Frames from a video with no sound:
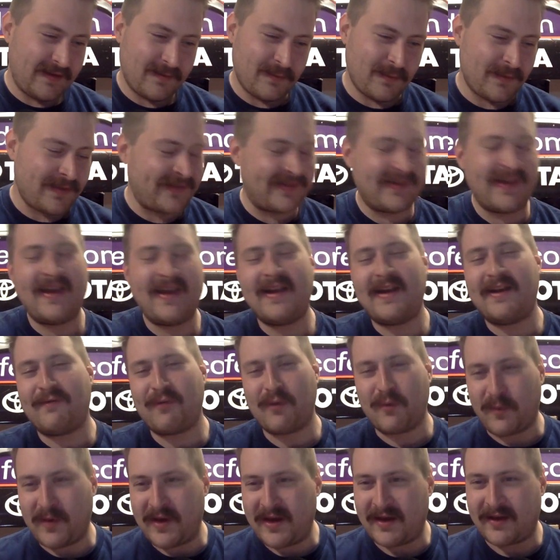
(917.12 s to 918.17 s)
We say it
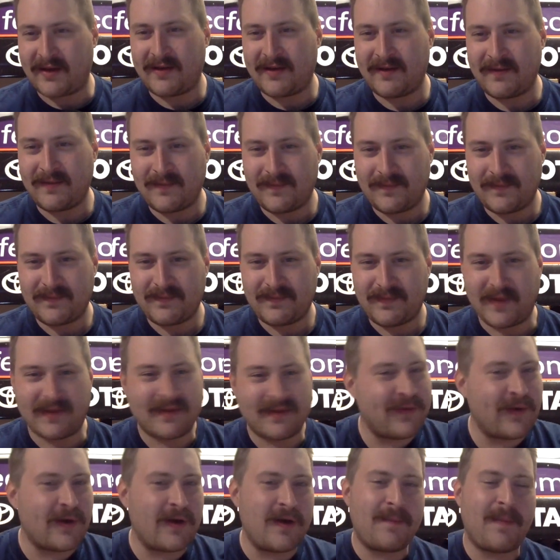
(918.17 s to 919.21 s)
every week.
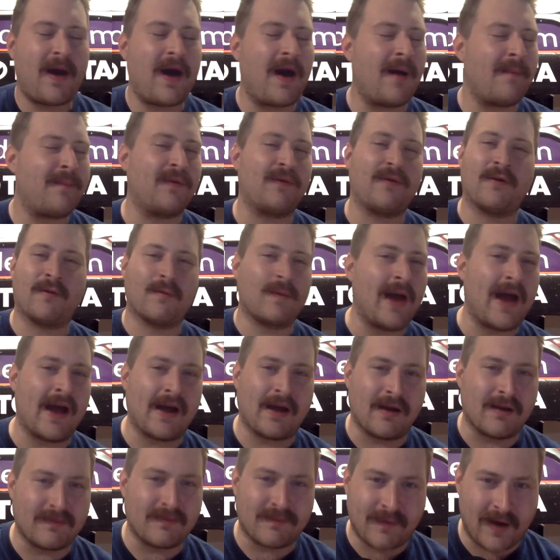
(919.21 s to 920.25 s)
It's very popular to
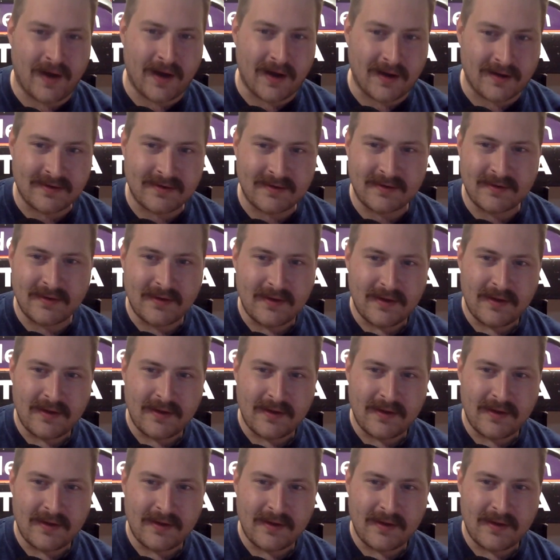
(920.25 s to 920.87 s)
rag on Fox.